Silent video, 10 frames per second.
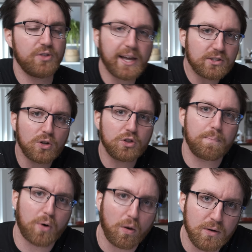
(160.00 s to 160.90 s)
that's not the
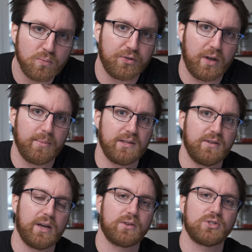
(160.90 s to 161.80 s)
problem with
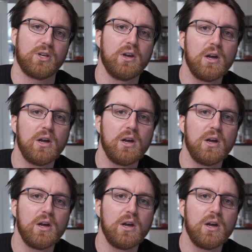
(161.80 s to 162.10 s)
Matx.